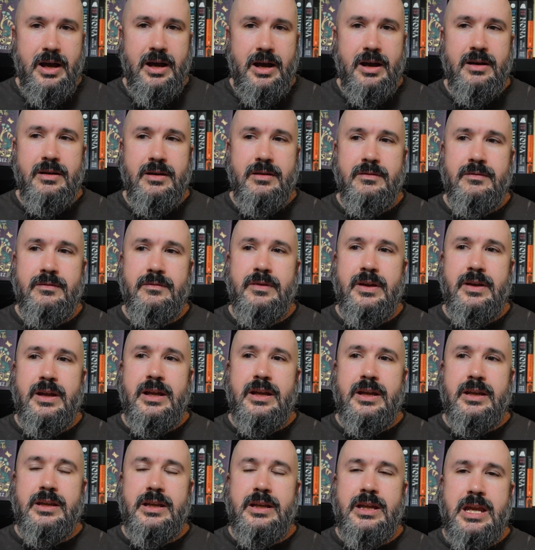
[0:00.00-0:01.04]
of
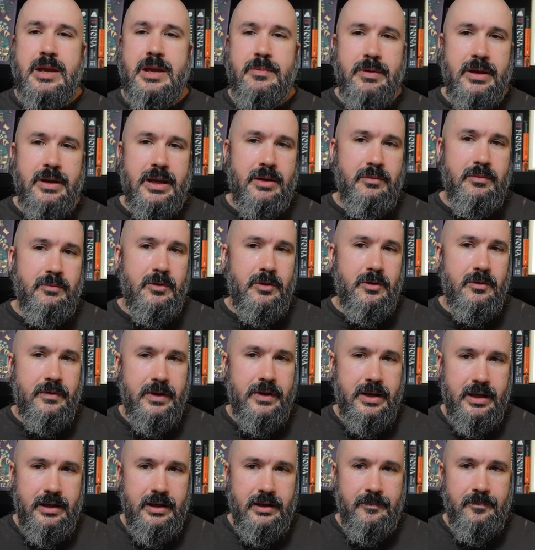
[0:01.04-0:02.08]
keeping it
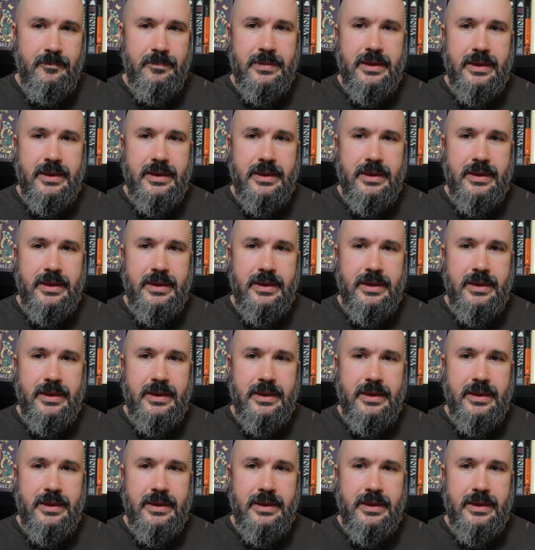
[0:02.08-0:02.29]
moving